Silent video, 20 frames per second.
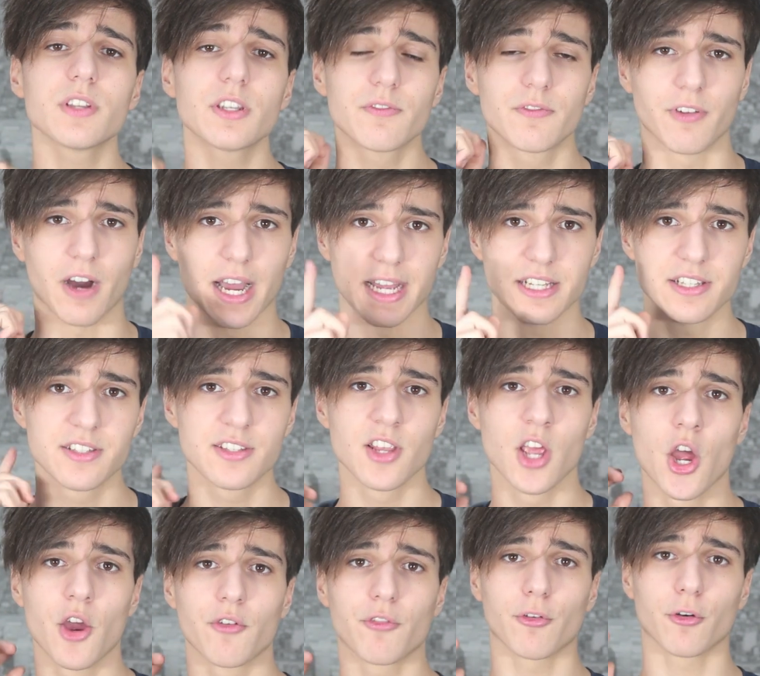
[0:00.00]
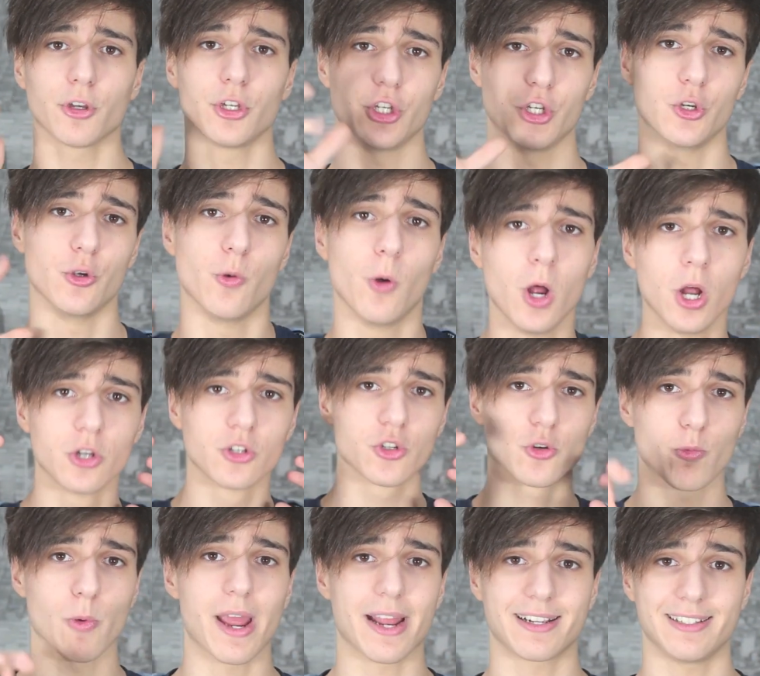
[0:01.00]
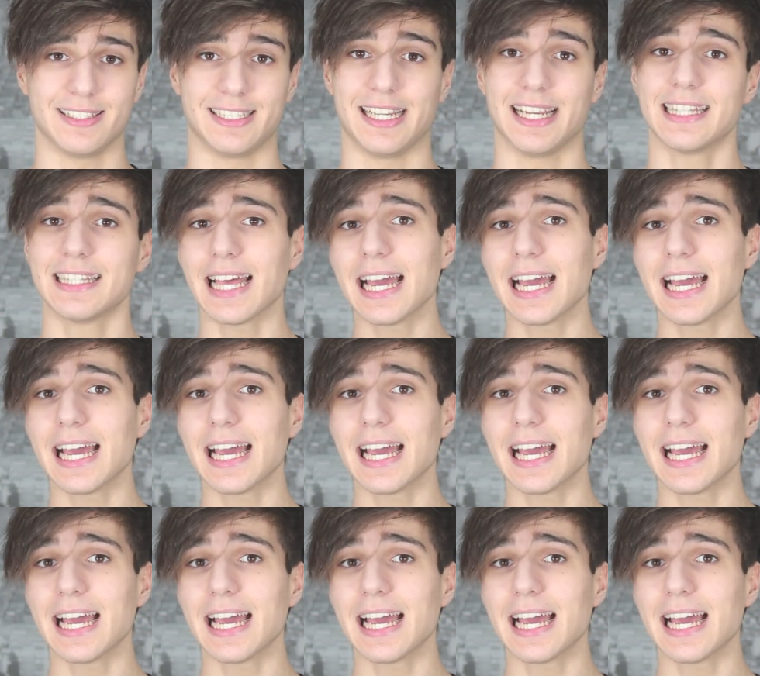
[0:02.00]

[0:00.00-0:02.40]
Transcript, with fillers: of advice for you directly,